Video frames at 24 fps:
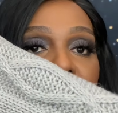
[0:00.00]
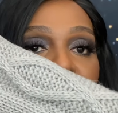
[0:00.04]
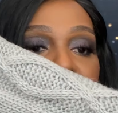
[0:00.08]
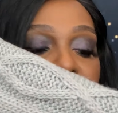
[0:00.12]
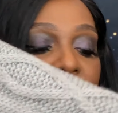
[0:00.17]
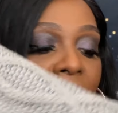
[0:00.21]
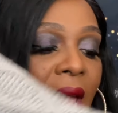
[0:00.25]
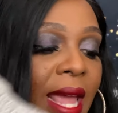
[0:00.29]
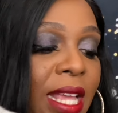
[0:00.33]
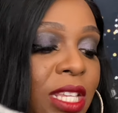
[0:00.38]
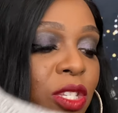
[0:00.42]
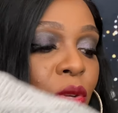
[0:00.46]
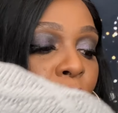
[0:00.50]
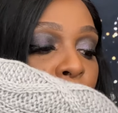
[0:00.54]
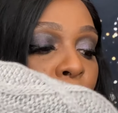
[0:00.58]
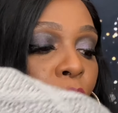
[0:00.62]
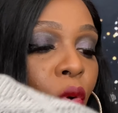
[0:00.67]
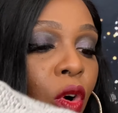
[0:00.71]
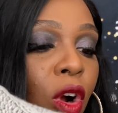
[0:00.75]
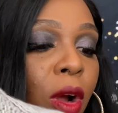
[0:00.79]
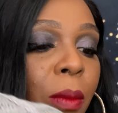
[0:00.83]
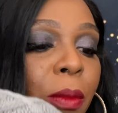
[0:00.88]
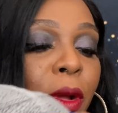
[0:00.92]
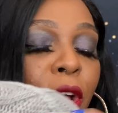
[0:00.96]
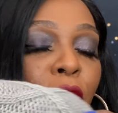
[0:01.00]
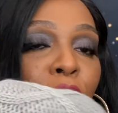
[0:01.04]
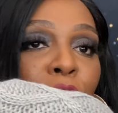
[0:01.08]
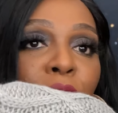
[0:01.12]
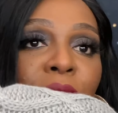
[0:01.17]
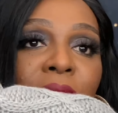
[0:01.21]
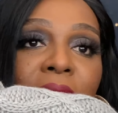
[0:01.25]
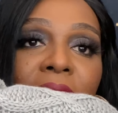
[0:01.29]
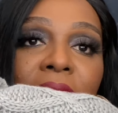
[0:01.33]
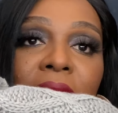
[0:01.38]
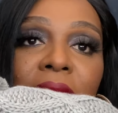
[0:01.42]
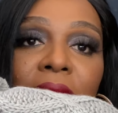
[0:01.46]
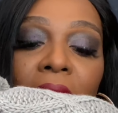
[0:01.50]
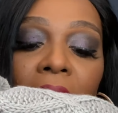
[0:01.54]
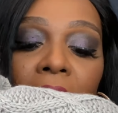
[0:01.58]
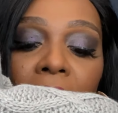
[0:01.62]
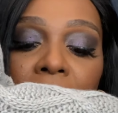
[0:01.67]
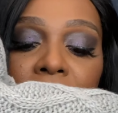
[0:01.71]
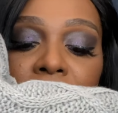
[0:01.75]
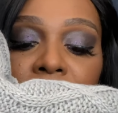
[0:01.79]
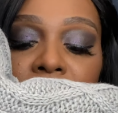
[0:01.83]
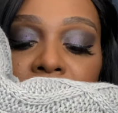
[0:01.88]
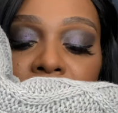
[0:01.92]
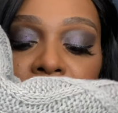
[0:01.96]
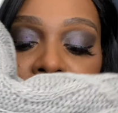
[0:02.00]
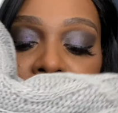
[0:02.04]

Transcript: nice warm cozy socks,